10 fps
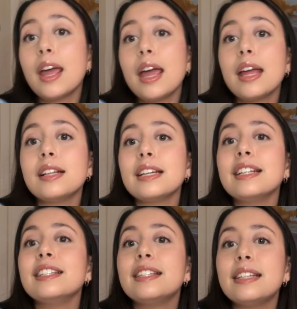And
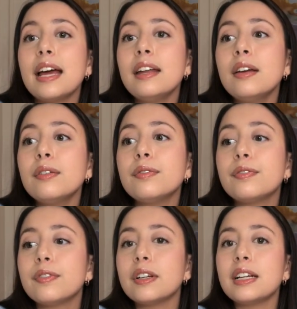instead
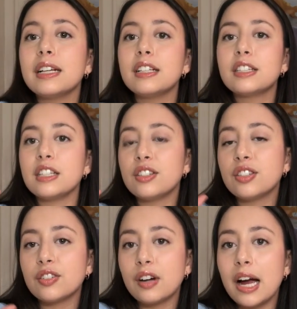of
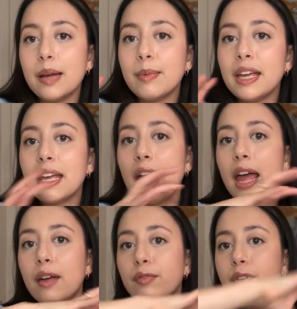describing
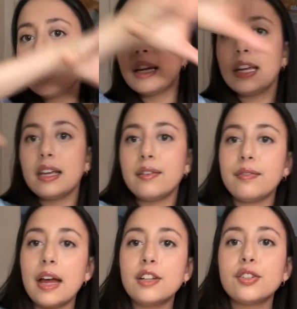every
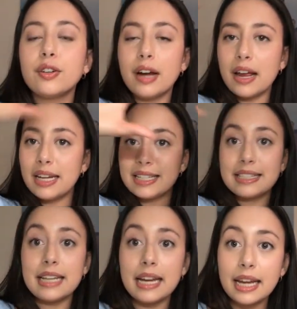event or any
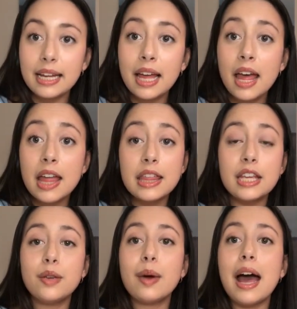setting that
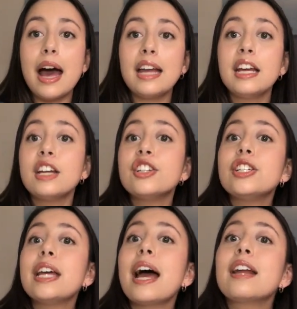you had,
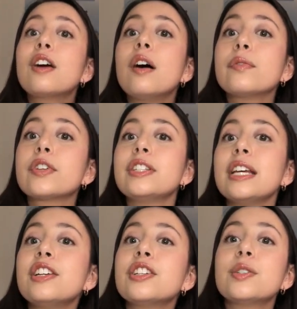she had
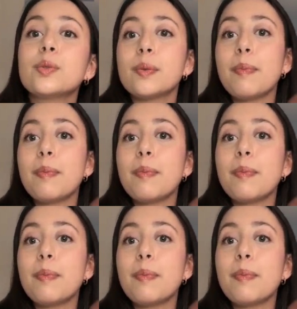conversations with